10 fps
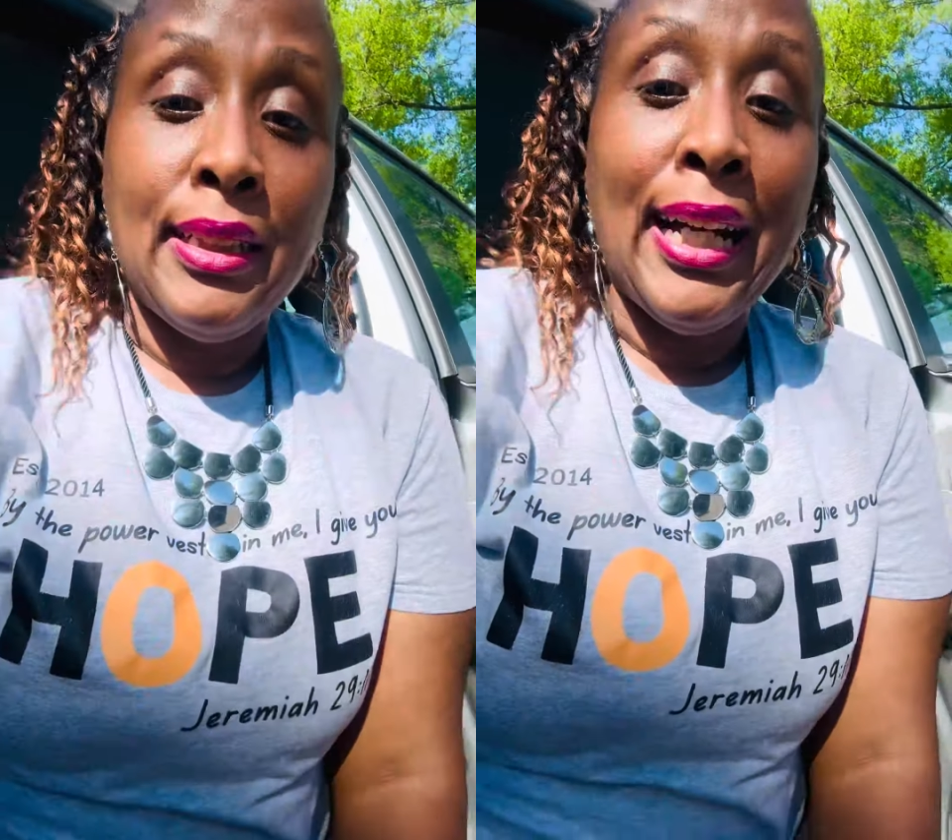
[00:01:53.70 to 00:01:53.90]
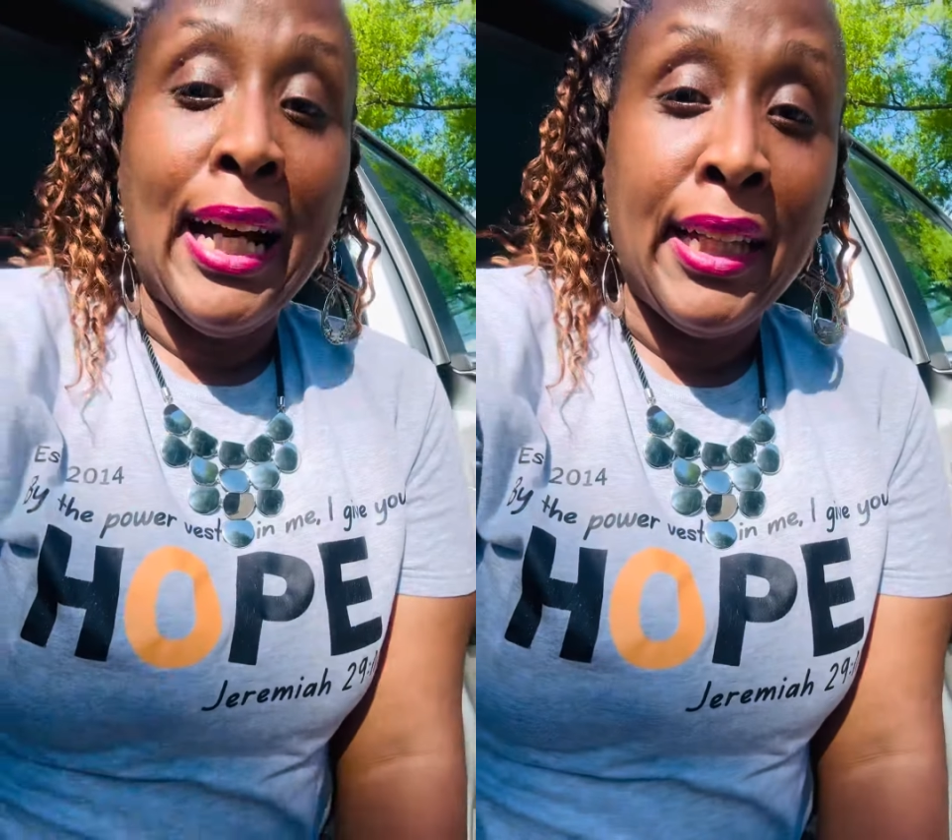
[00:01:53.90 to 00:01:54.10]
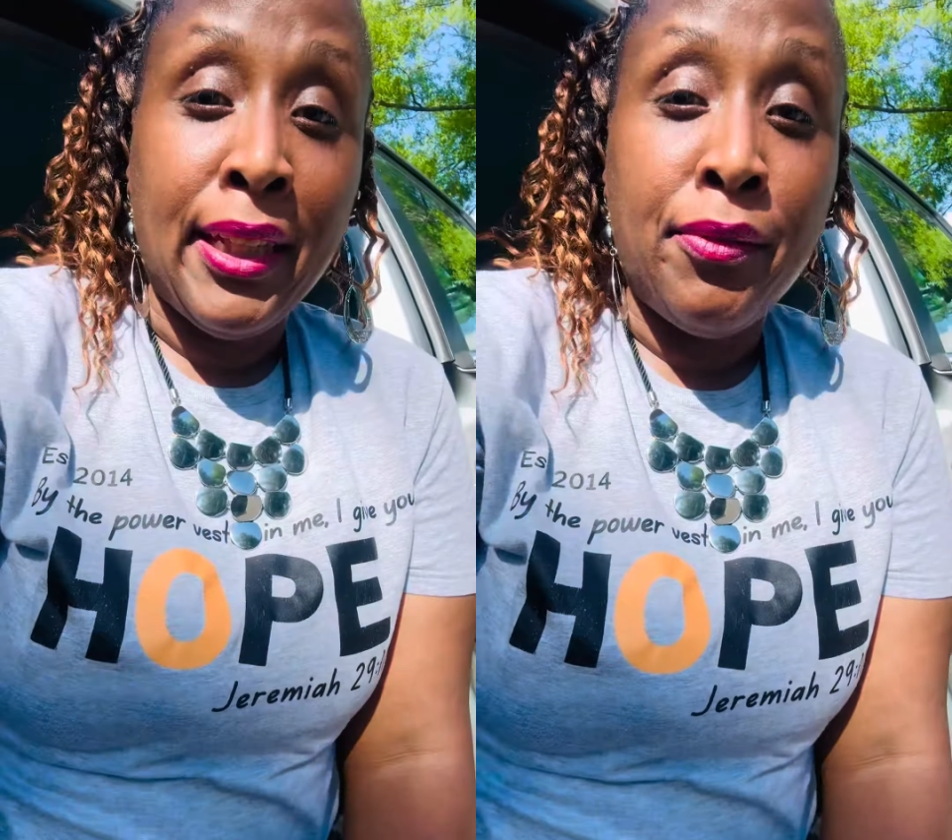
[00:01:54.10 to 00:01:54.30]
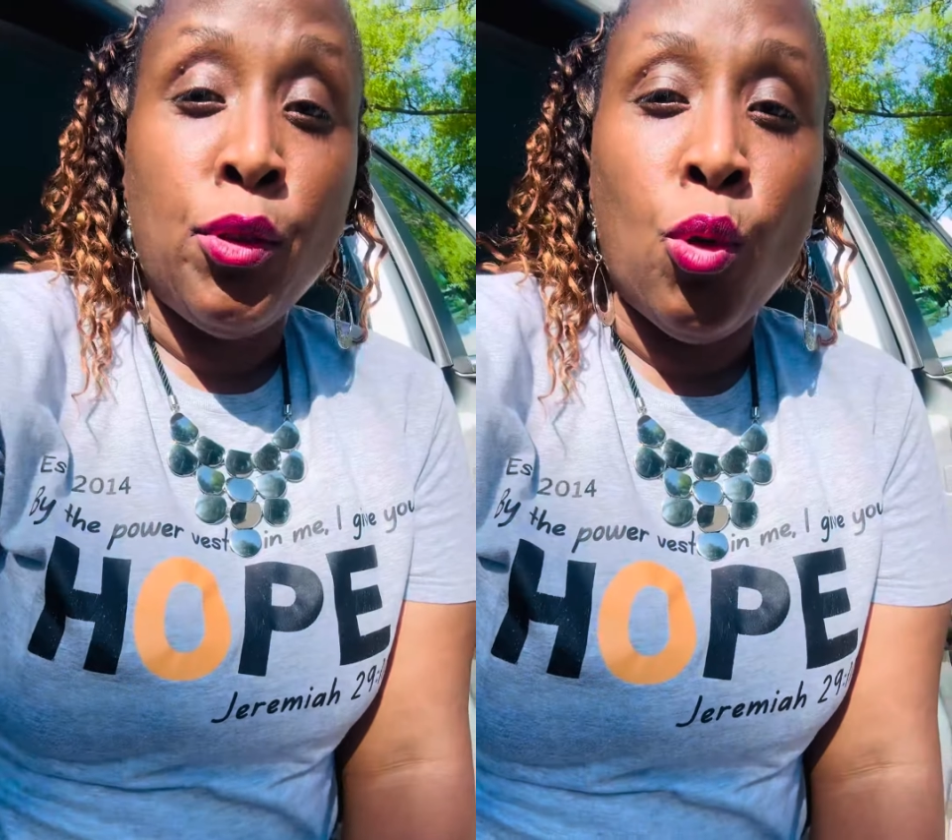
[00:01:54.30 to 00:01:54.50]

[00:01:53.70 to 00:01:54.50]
I give you